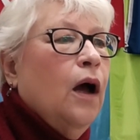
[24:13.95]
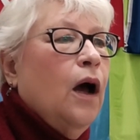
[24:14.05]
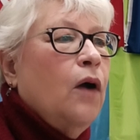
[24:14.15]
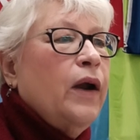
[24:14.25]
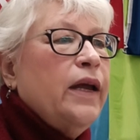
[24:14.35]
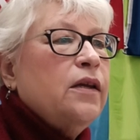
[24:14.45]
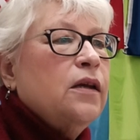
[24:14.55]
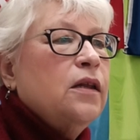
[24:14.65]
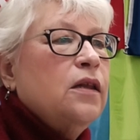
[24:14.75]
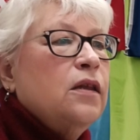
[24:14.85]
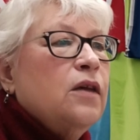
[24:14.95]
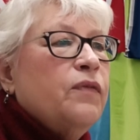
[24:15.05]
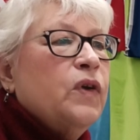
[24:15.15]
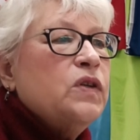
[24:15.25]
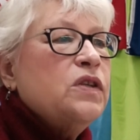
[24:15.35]
All right, the
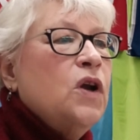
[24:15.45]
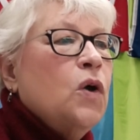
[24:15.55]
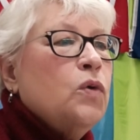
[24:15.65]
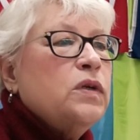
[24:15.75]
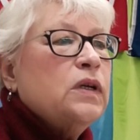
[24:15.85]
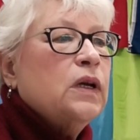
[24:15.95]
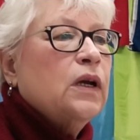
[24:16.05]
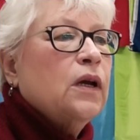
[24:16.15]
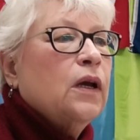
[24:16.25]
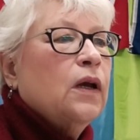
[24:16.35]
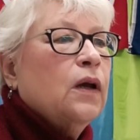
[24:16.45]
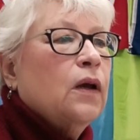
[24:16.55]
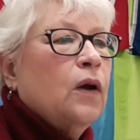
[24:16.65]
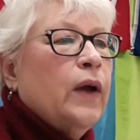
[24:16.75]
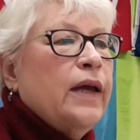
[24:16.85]
first note.
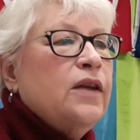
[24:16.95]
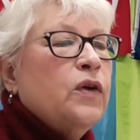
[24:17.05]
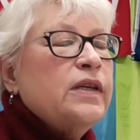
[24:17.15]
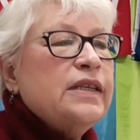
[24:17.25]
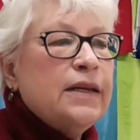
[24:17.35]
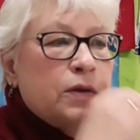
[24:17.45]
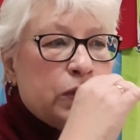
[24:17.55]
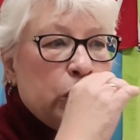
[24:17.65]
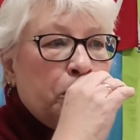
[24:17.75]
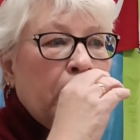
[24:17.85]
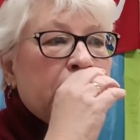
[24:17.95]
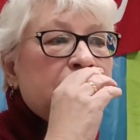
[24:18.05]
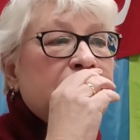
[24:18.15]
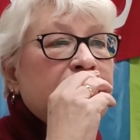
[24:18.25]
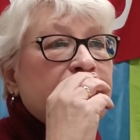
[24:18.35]
Okay, you can see there's 2
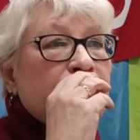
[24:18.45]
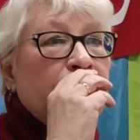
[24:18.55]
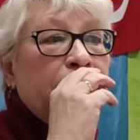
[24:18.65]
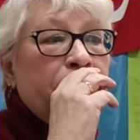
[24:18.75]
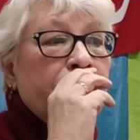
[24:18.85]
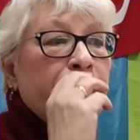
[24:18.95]
parts to this, right?